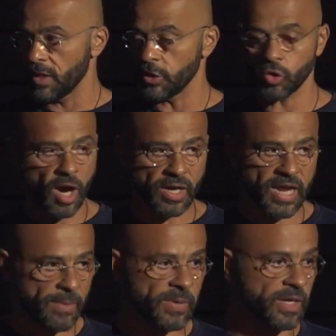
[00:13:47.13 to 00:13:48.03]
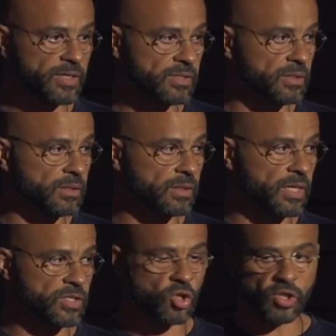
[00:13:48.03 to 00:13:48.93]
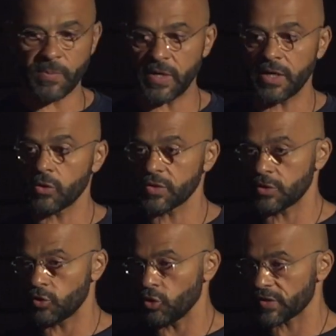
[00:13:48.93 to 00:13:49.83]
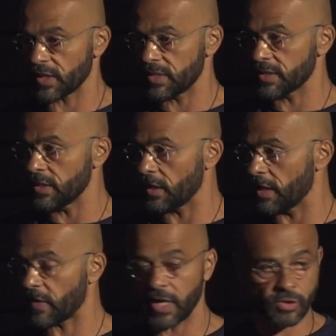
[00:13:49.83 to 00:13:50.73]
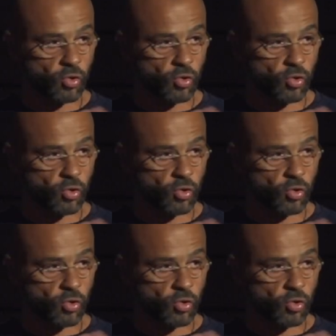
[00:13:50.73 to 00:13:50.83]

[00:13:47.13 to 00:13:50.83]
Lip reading: Your unhappiness is not a prerequisite to your success in life. I